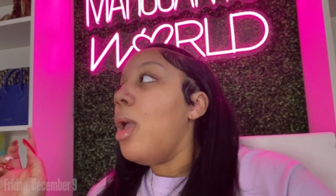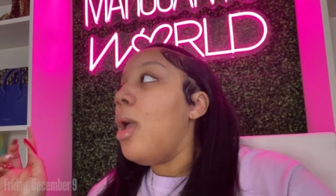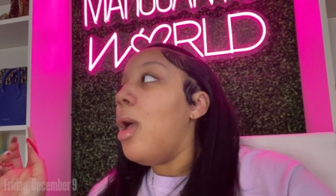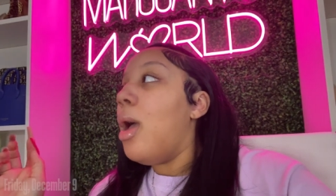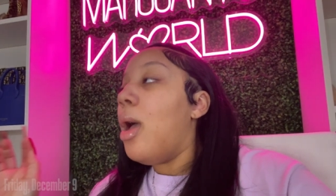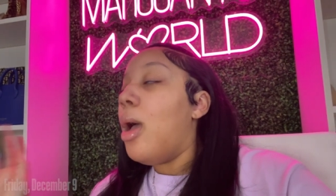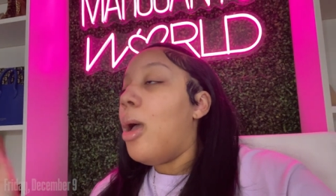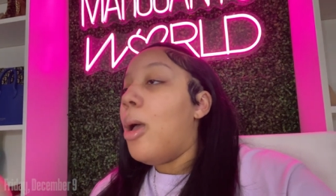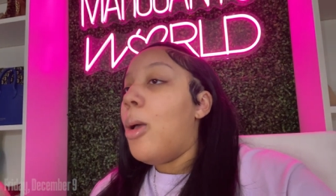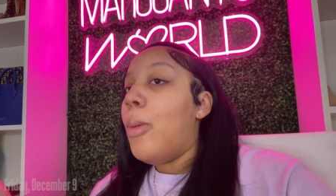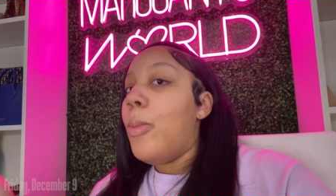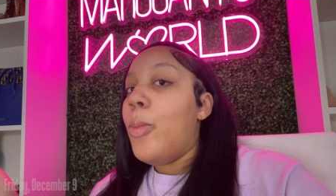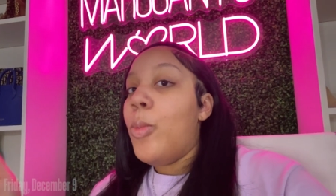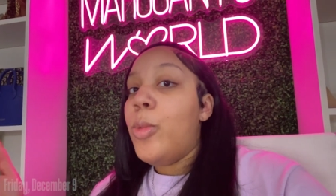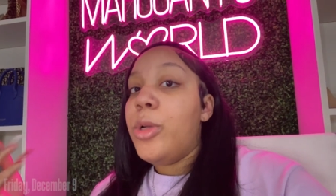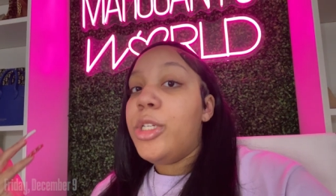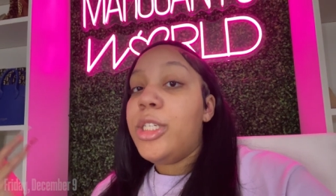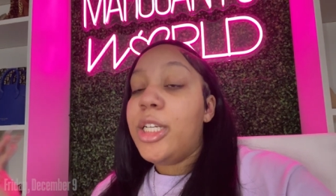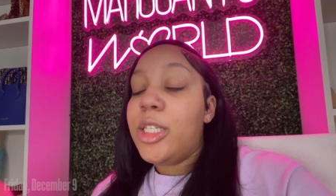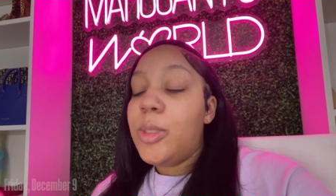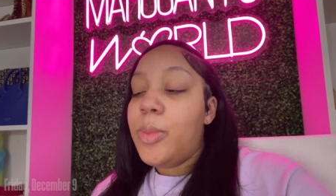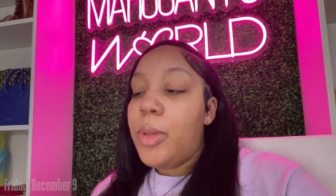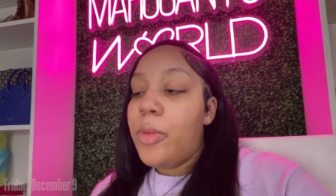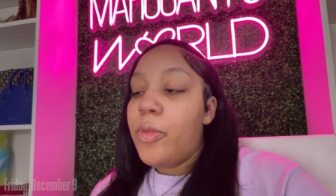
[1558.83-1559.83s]
Um, which
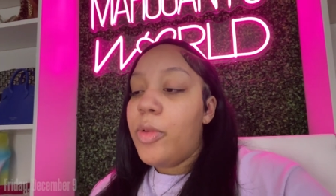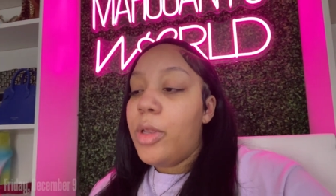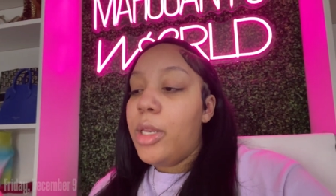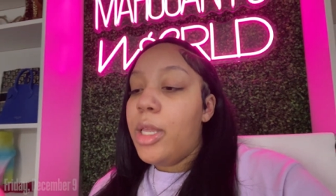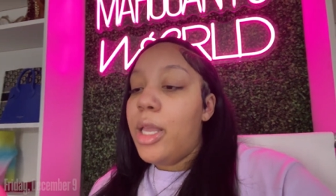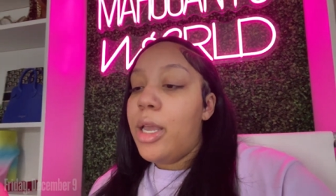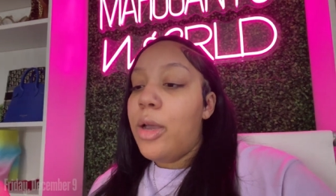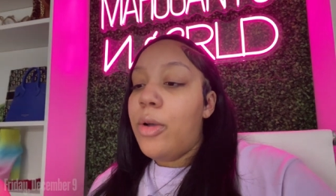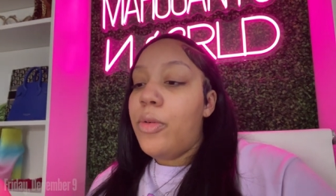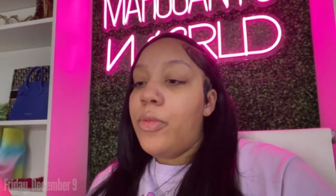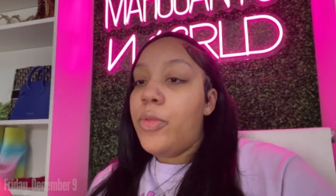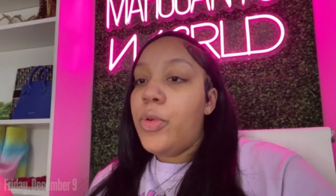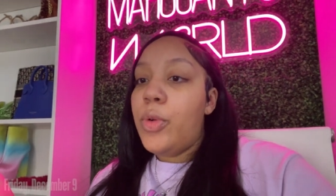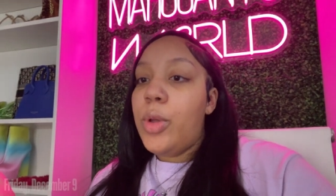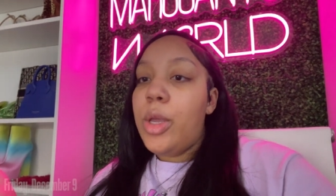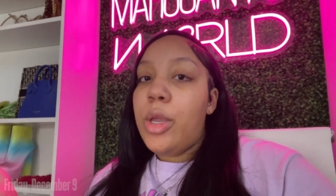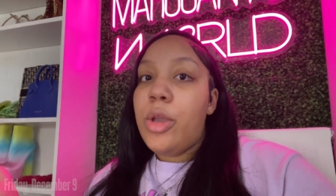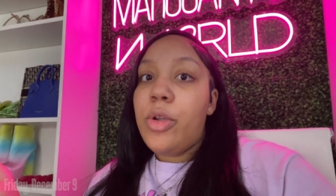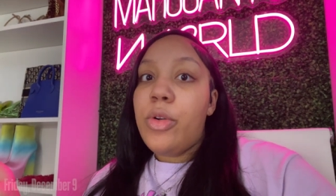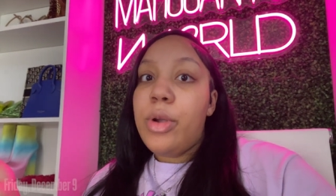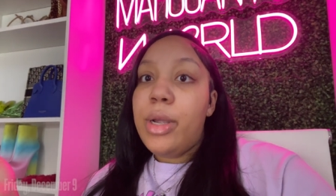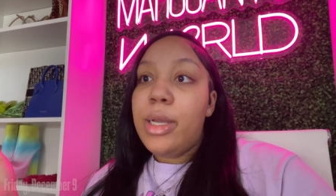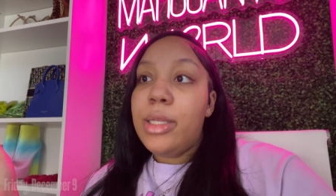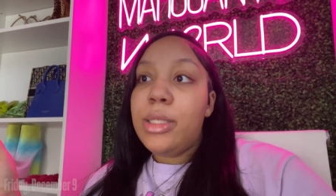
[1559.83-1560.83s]
has been really helpful and
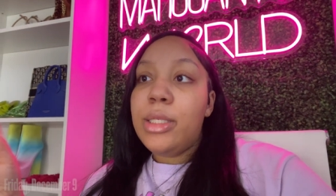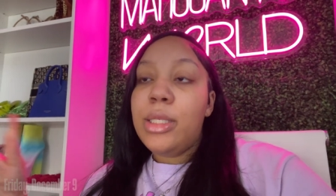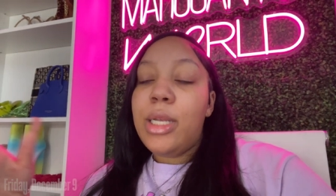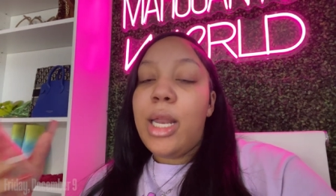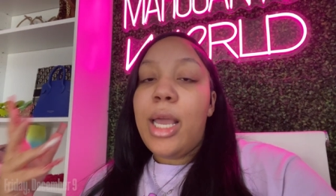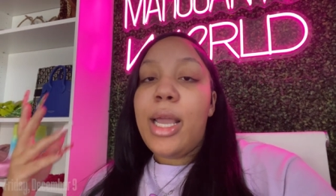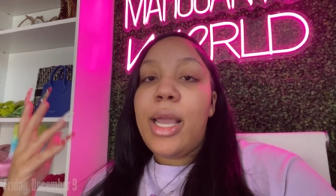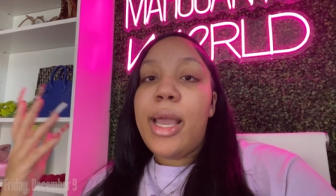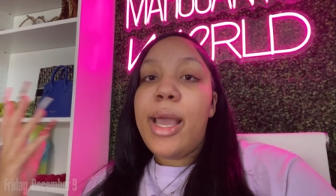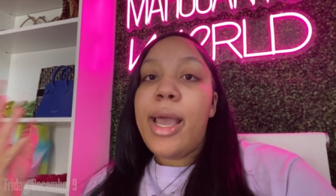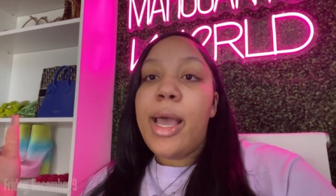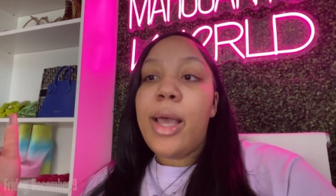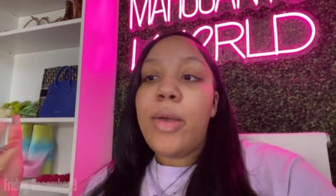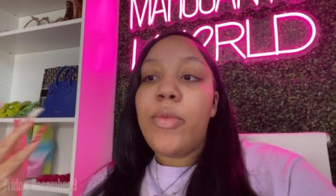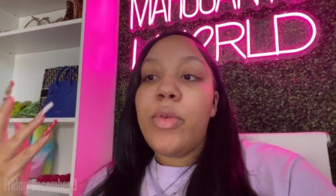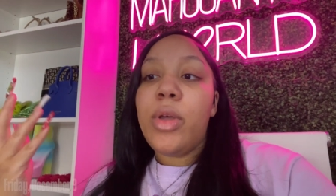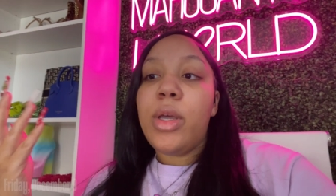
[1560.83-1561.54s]
great to like have